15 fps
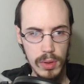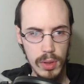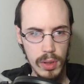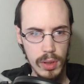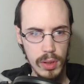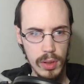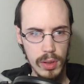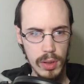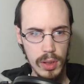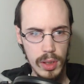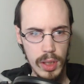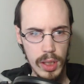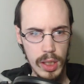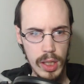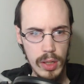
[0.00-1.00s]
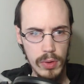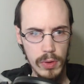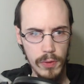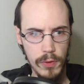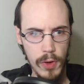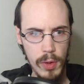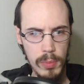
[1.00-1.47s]
uh, get killed in
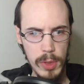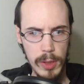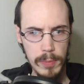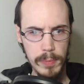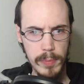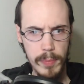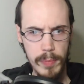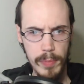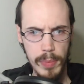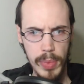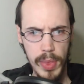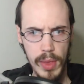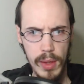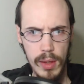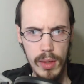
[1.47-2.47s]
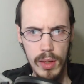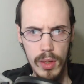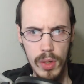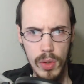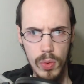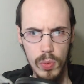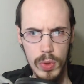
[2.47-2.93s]
front of me.
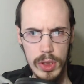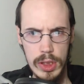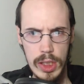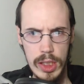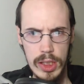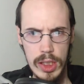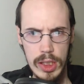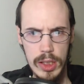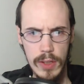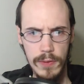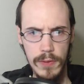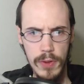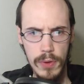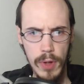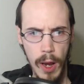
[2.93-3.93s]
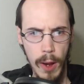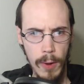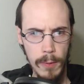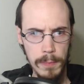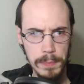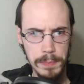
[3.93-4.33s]
Resistance is futile.